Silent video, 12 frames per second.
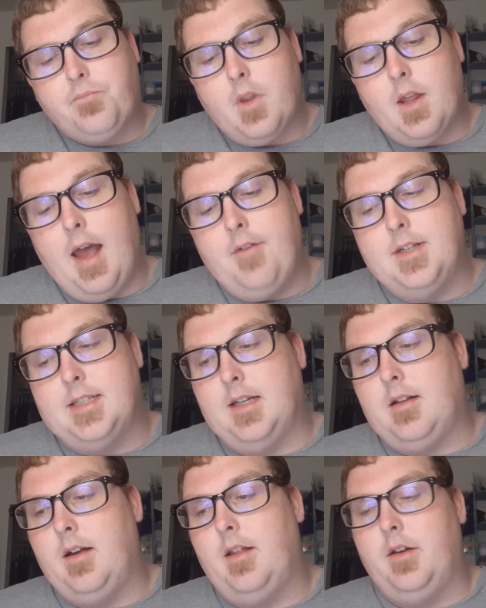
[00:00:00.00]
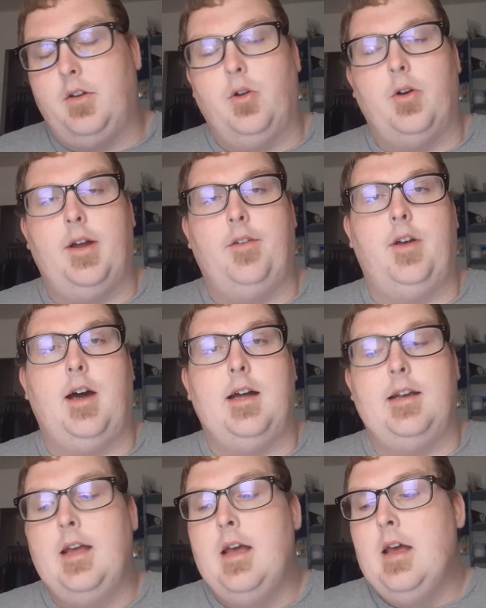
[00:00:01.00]
The heavens declare the glory of
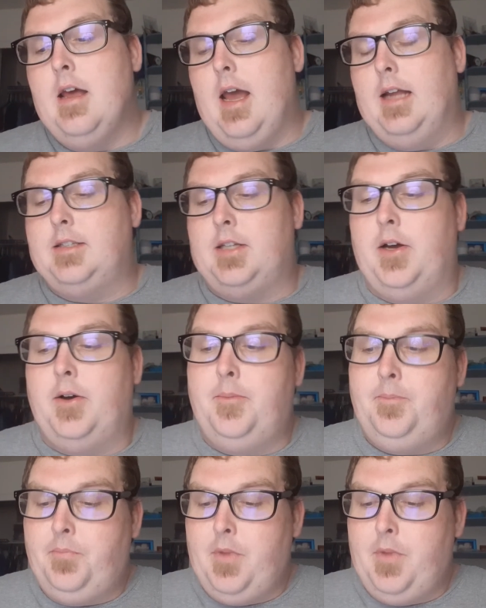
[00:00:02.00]
God. And so